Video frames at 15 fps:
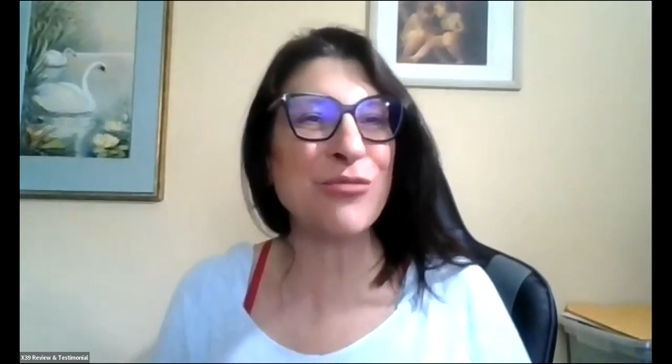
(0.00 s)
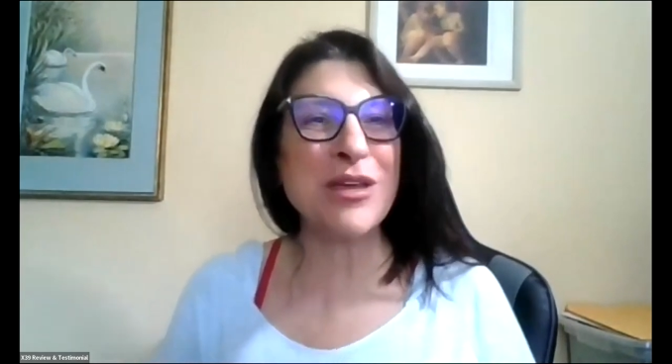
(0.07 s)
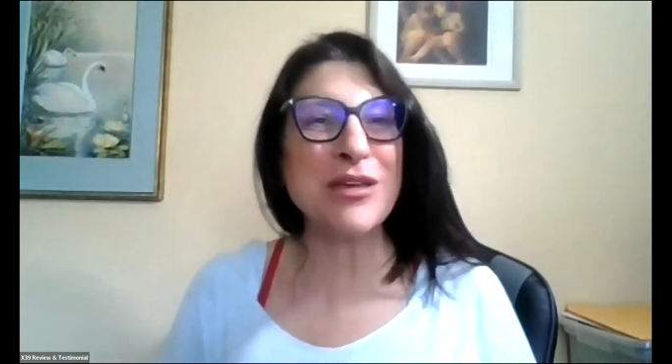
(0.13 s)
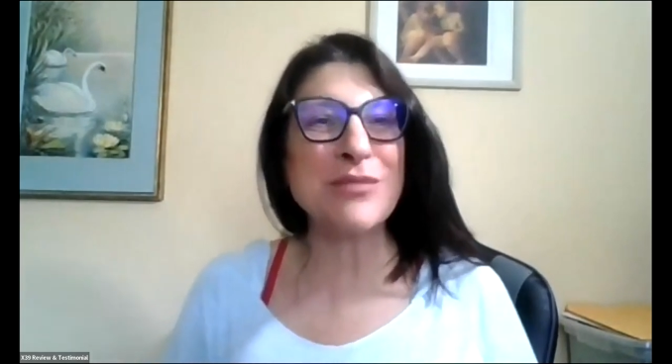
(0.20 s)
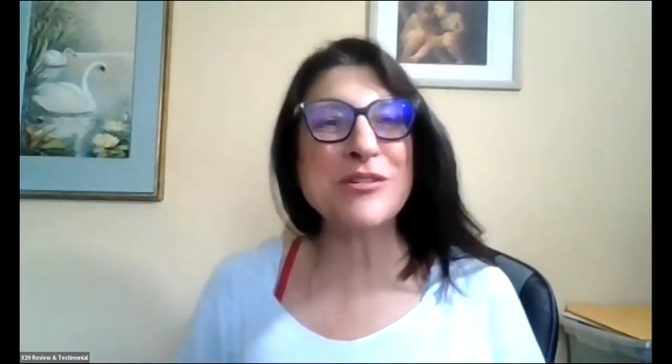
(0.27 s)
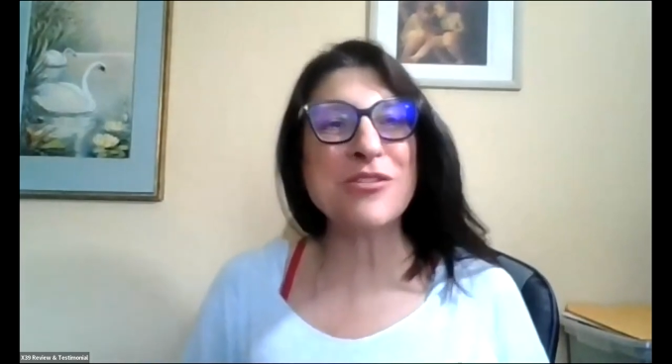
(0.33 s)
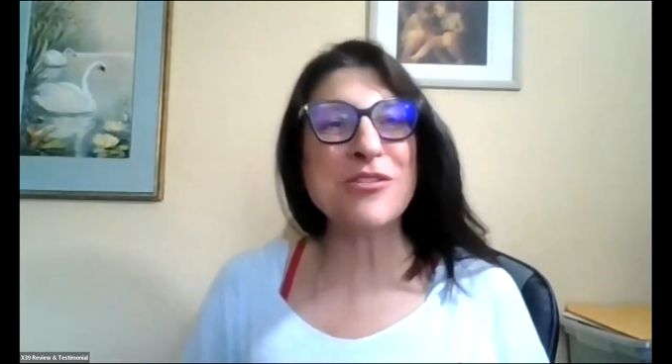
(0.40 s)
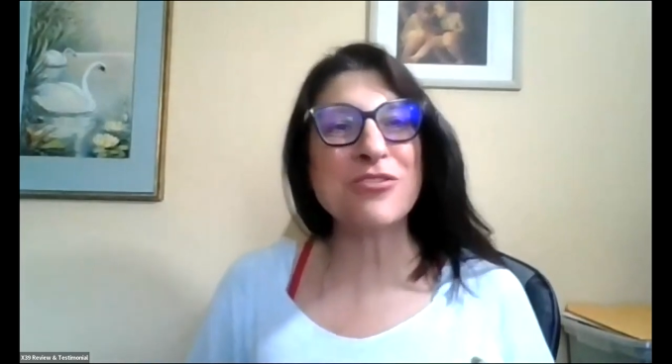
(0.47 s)

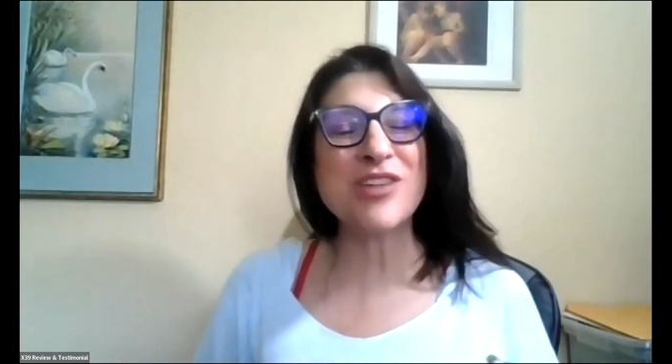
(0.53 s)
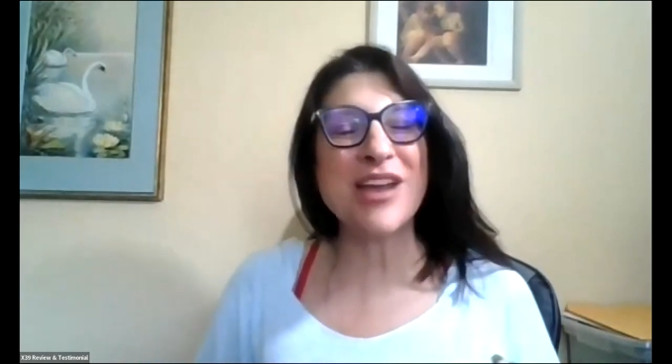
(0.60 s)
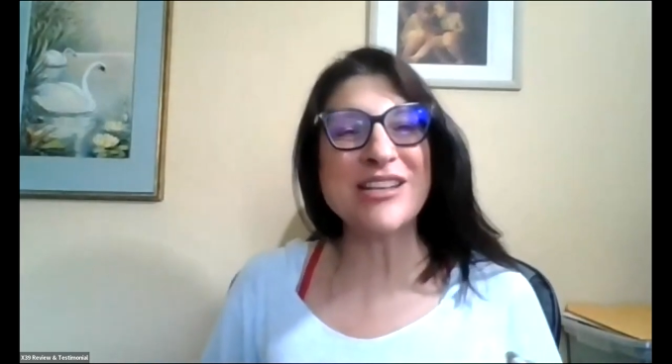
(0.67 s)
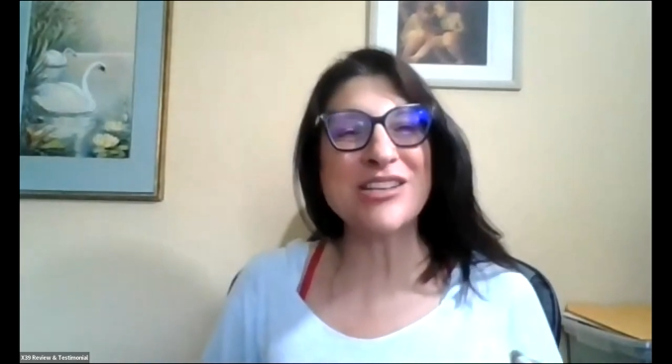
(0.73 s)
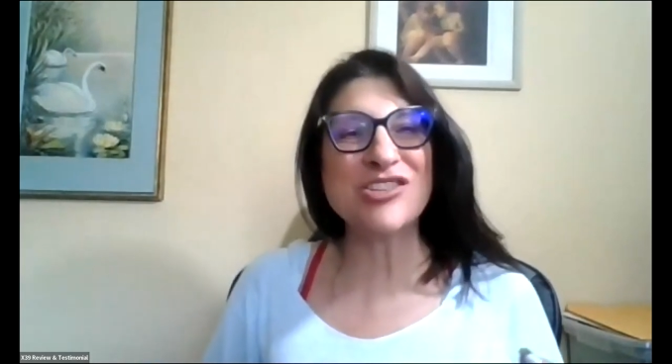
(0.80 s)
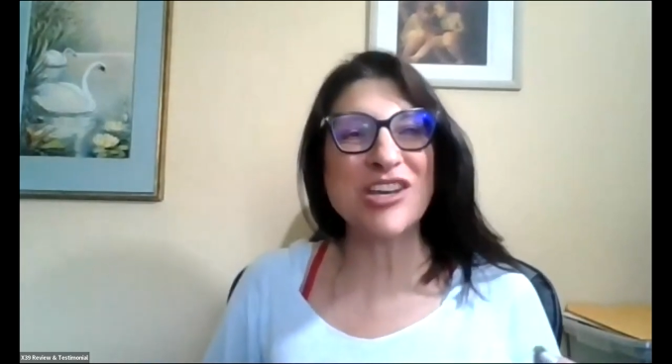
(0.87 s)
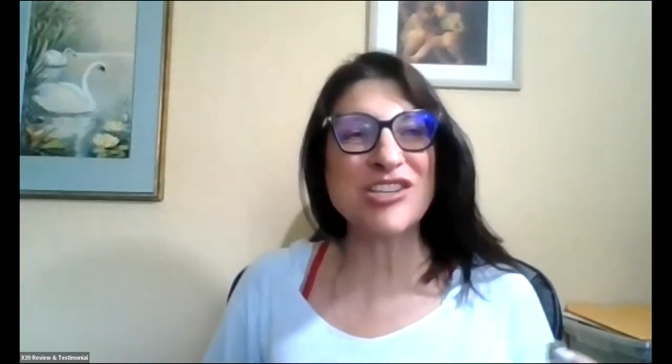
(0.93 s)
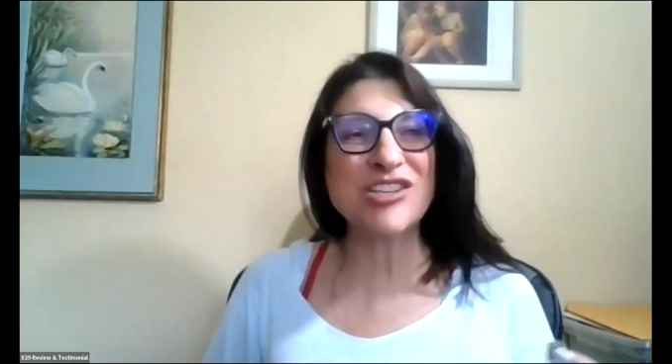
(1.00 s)
maybe your
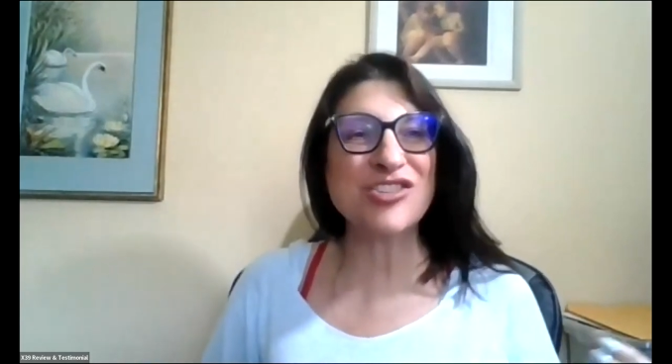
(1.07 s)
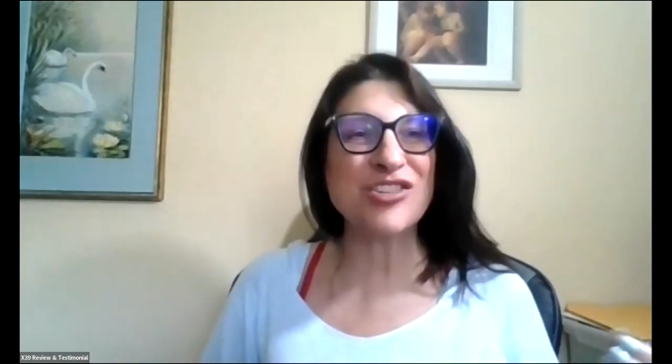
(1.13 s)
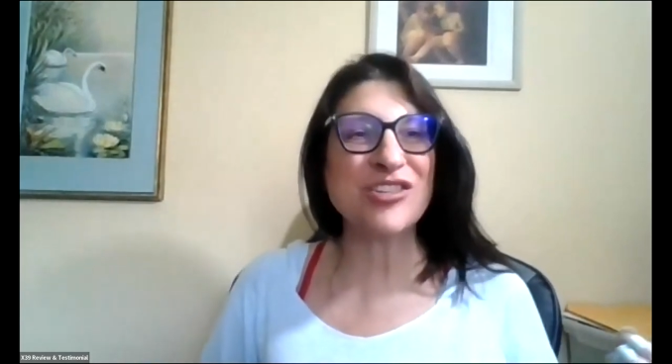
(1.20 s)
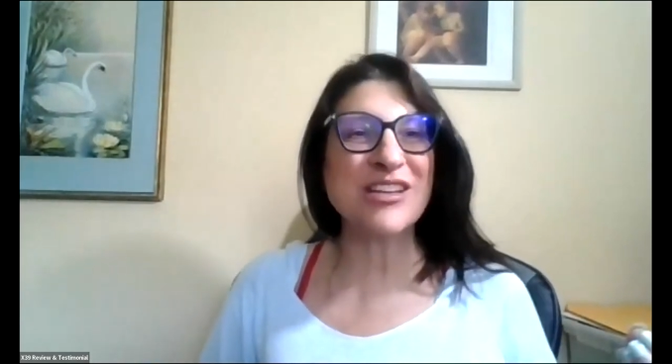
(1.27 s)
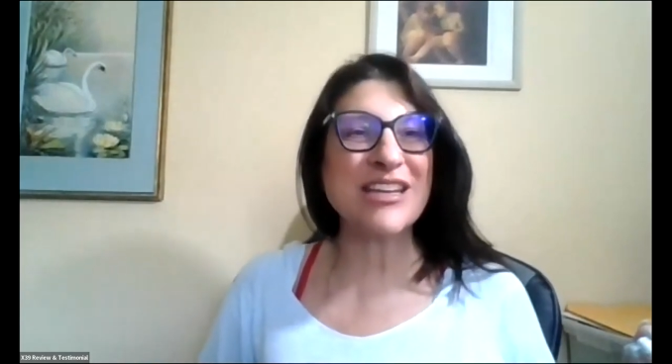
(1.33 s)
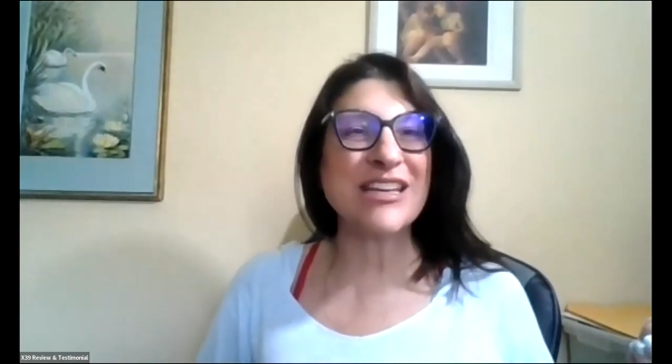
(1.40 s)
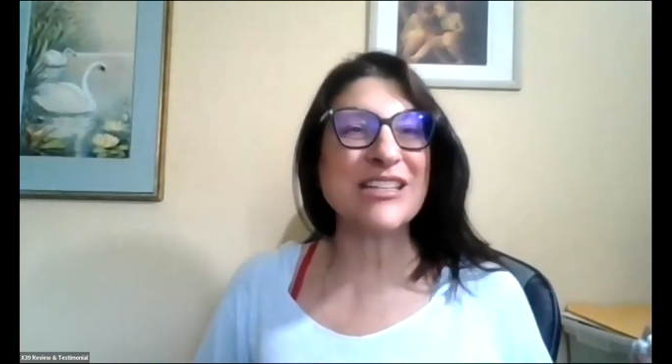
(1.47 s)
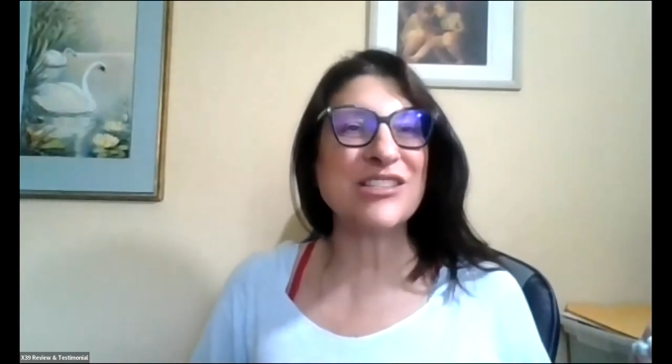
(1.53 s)

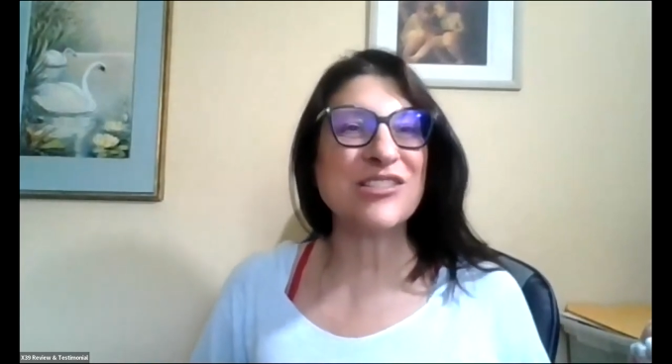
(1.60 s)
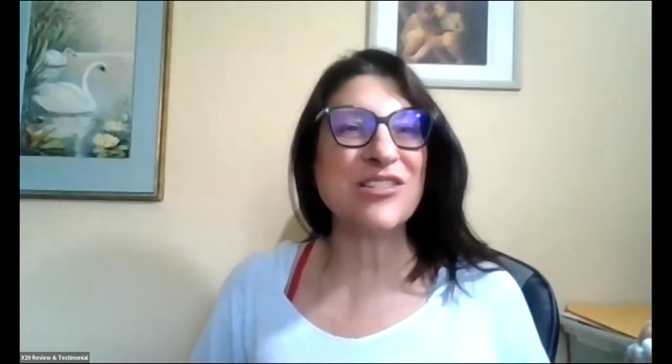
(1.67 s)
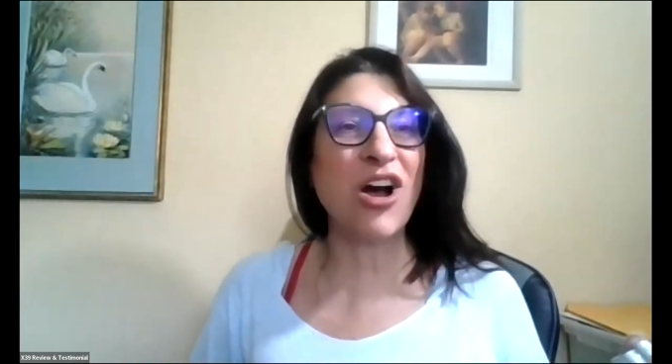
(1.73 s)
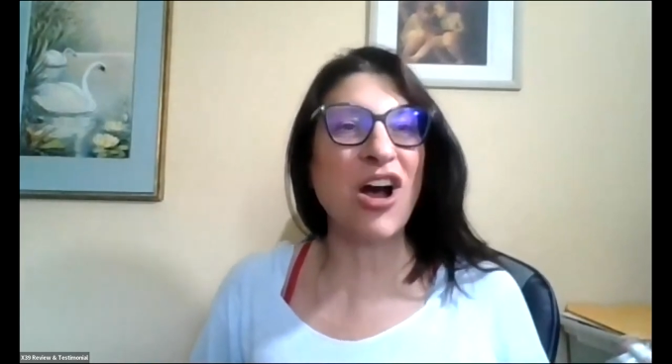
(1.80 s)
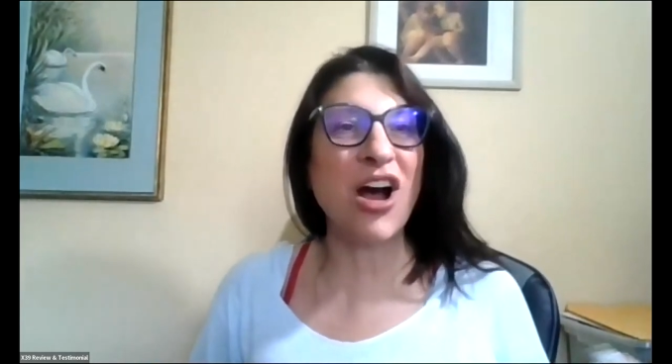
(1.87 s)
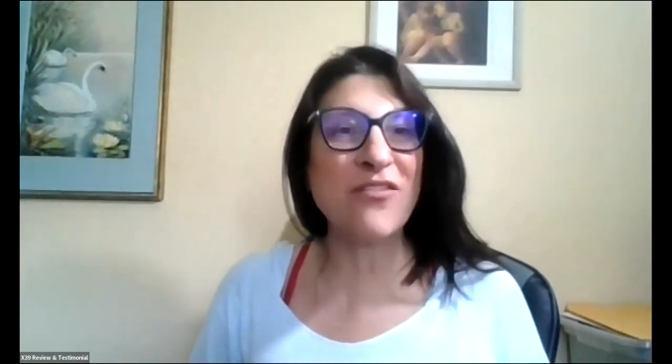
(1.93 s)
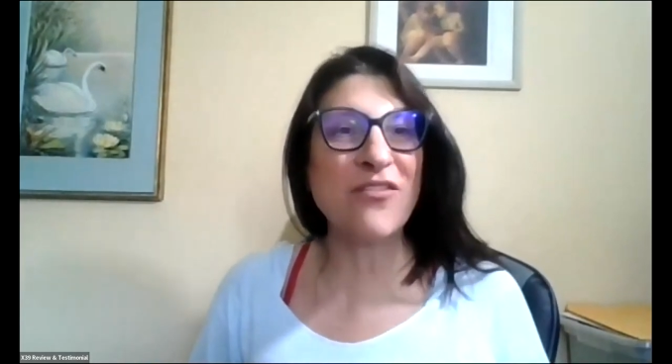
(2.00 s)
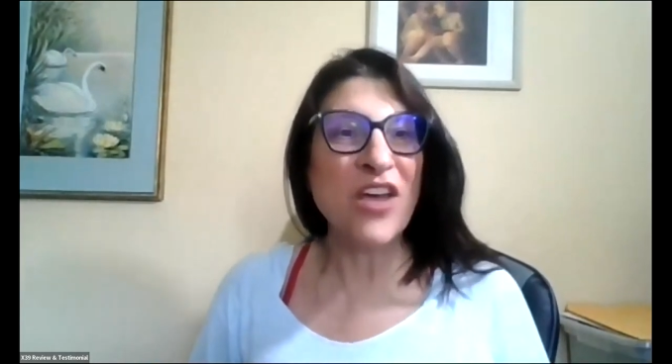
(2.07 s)
digestion gets
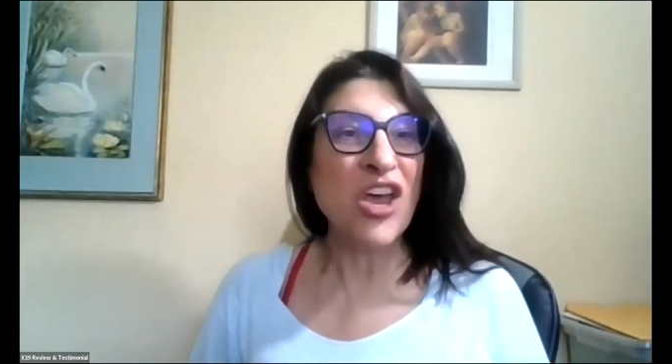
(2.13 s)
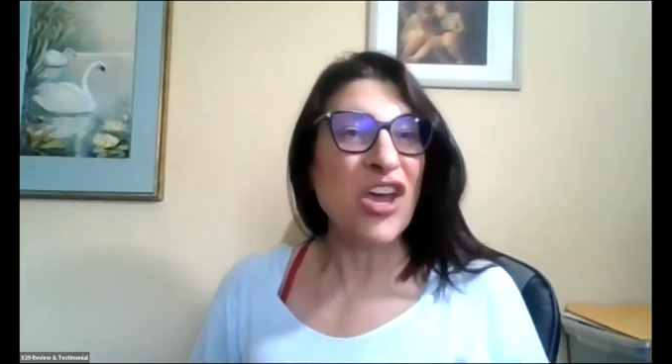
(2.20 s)
off,